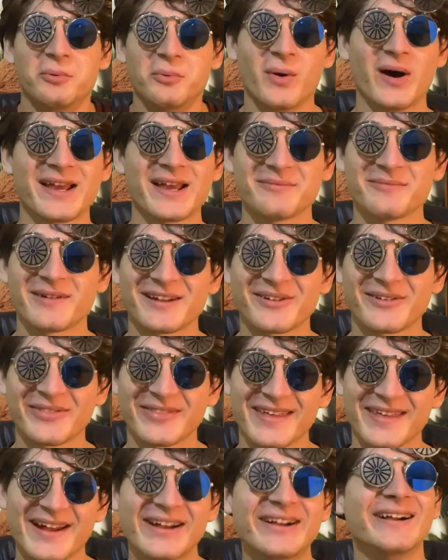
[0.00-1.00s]
why am I
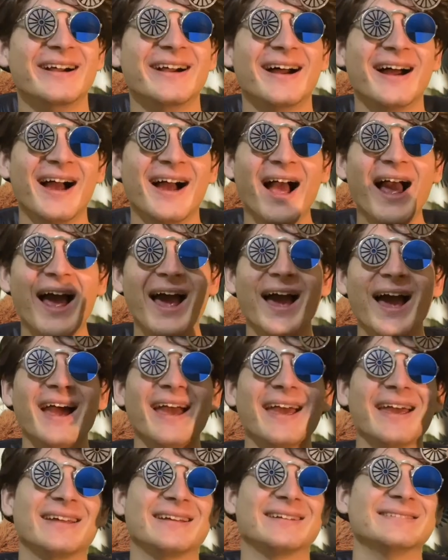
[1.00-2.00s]
not there?
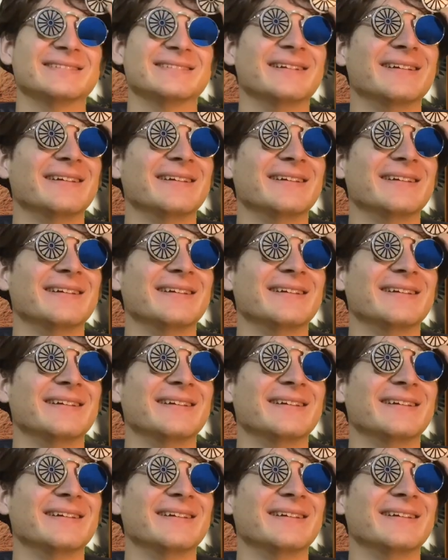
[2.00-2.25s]
It,